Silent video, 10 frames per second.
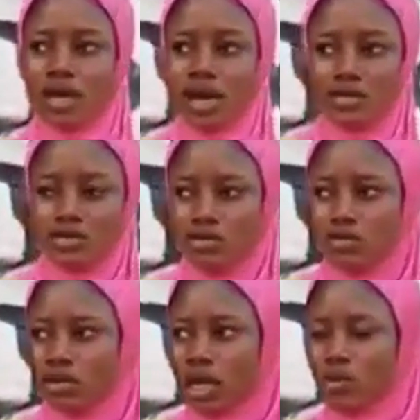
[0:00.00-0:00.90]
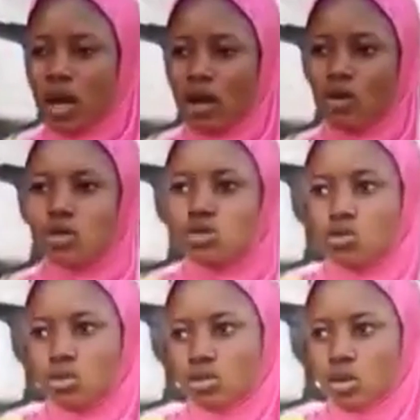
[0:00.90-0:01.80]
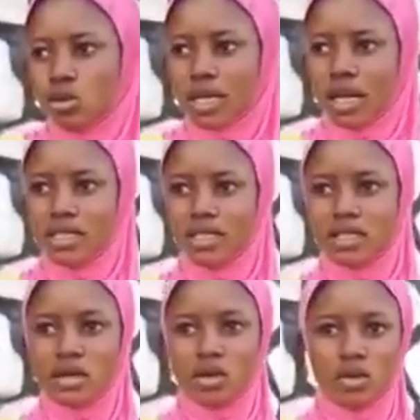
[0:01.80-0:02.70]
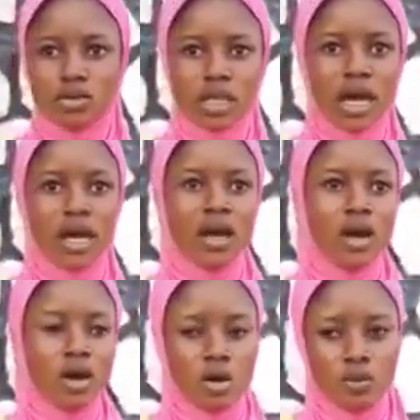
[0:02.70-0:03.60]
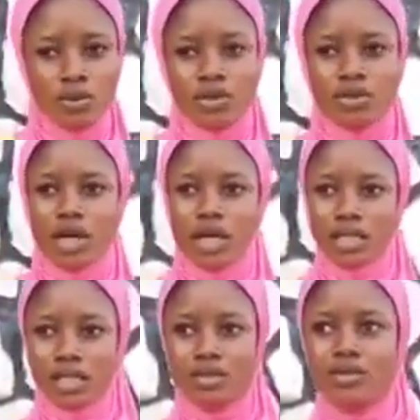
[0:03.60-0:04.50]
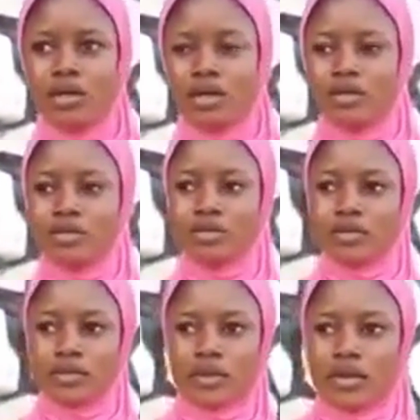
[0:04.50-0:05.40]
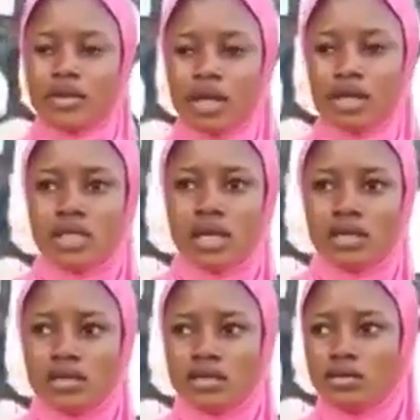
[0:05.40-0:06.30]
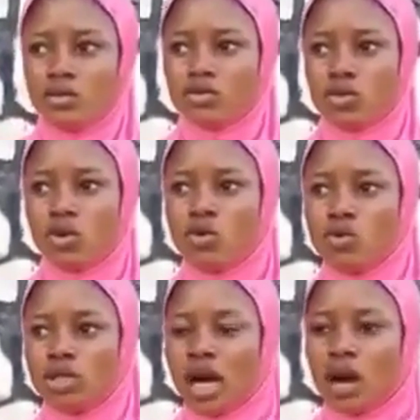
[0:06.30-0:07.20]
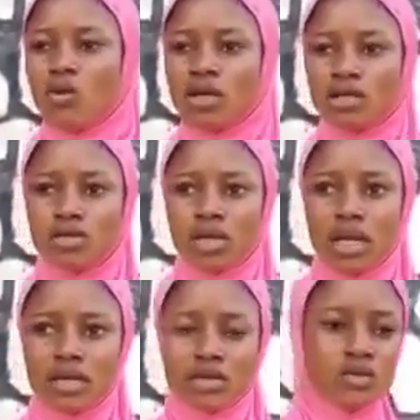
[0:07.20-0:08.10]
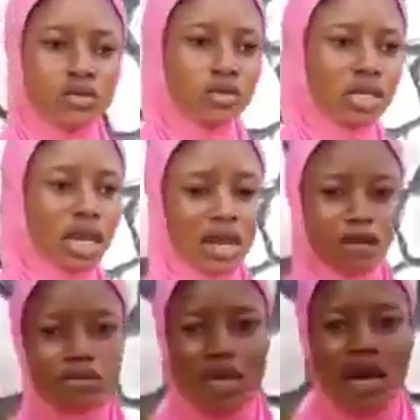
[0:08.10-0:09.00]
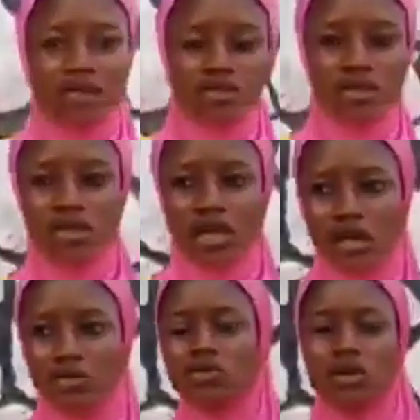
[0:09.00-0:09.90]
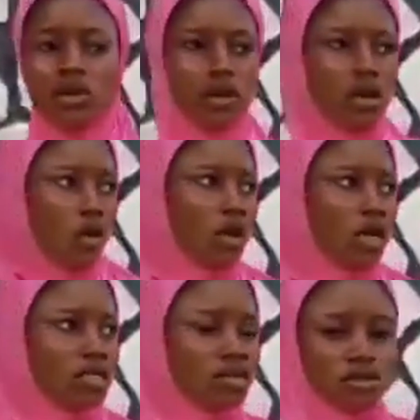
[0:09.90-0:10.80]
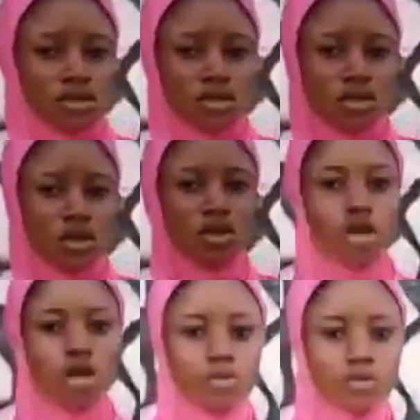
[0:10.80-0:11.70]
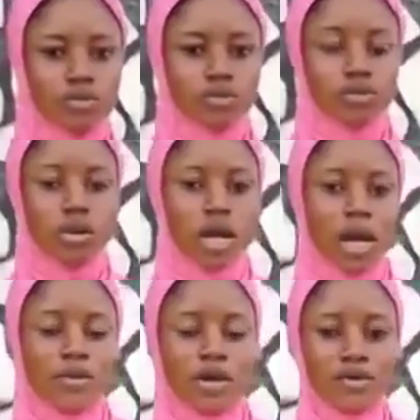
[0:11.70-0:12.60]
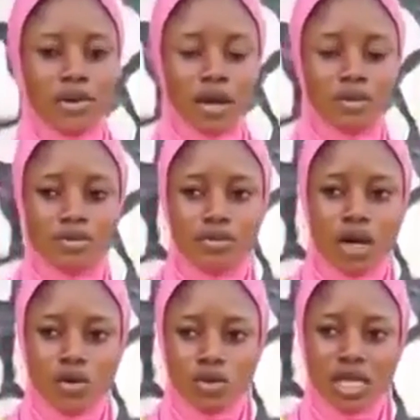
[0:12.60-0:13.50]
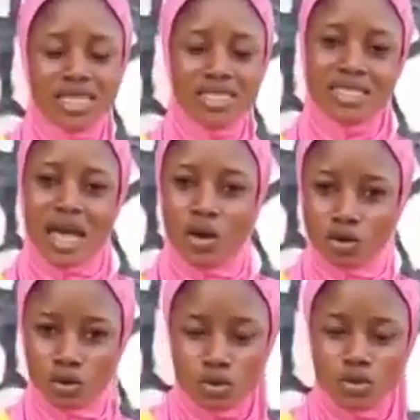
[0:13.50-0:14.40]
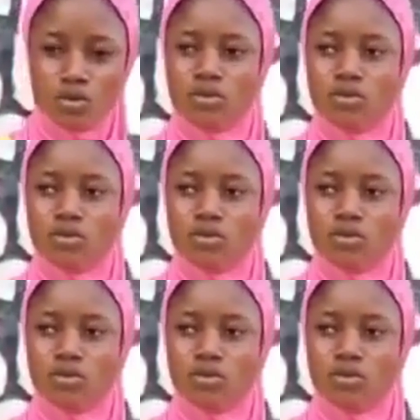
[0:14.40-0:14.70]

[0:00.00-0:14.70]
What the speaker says: that we are going to meet someone that needs a computer operator. And I said okay. Now said, so we now went together to that actions house. On getting to the honourable Abiodun Abudu house at Itaotu,